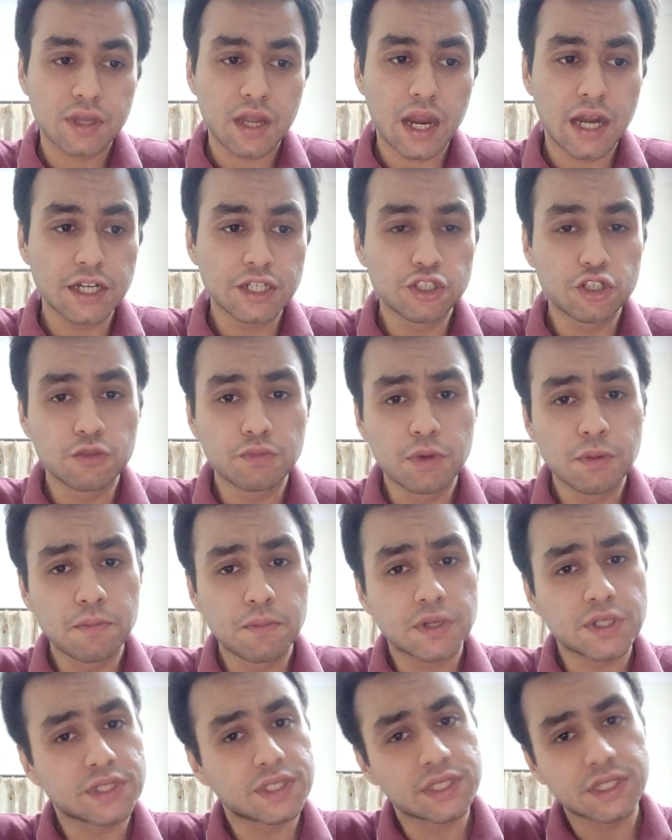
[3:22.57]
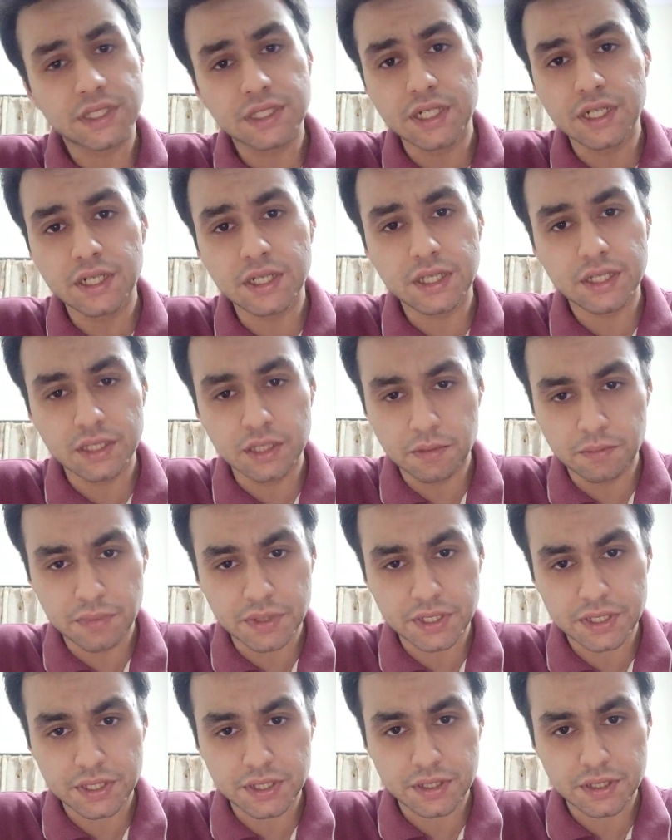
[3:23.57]
and should be persistent in the
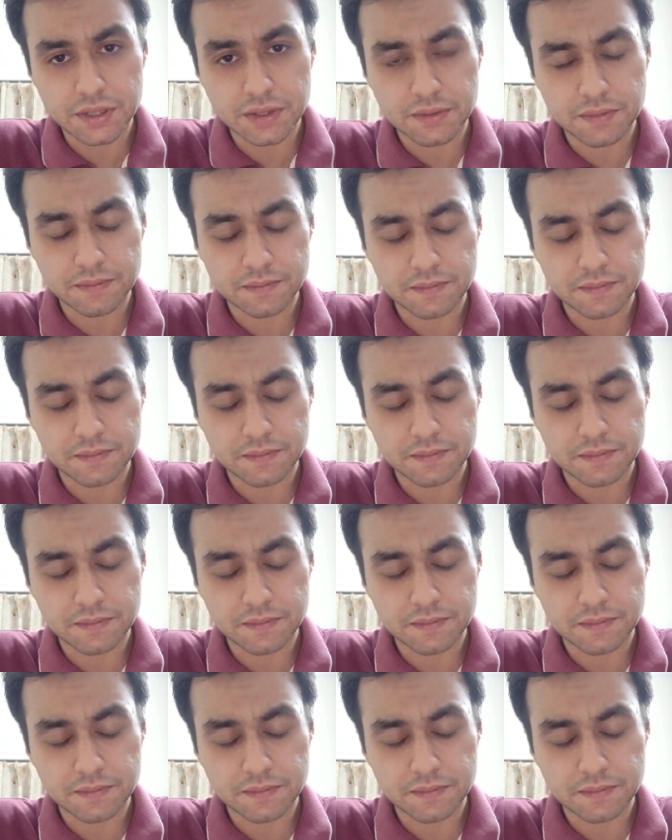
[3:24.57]
patient.